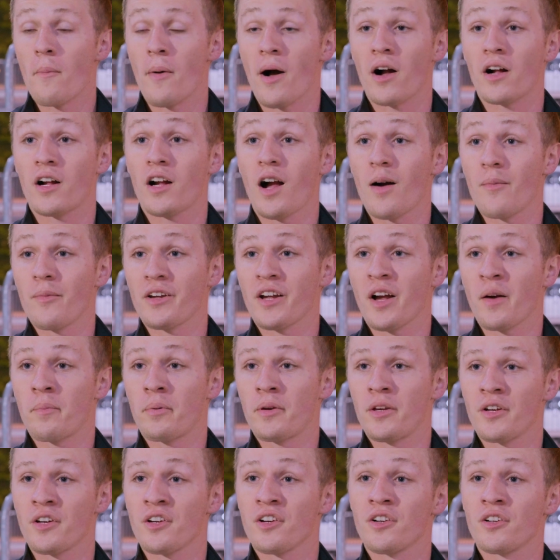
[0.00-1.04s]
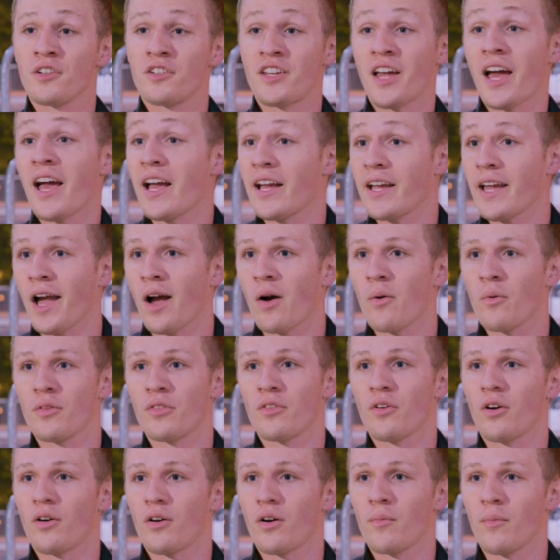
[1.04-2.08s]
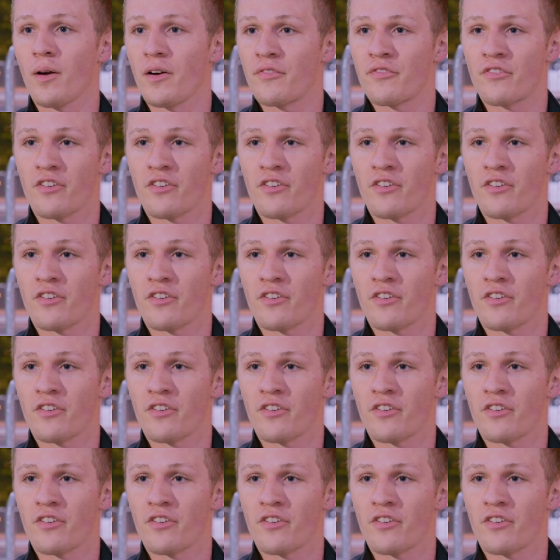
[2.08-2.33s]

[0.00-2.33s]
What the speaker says: about coming up here to hang out with my